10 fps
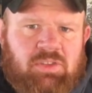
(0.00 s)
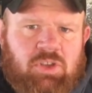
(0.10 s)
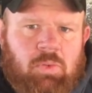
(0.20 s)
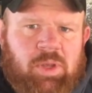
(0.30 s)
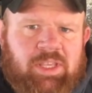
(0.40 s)

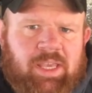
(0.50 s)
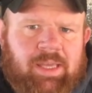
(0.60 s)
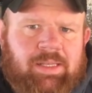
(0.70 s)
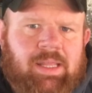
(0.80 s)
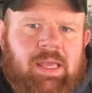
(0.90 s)
so we
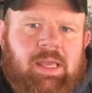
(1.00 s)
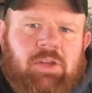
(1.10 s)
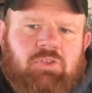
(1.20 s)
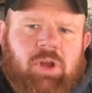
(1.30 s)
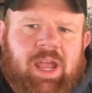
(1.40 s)
can
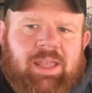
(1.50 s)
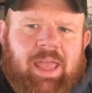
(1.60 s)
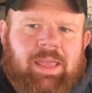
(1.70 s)
track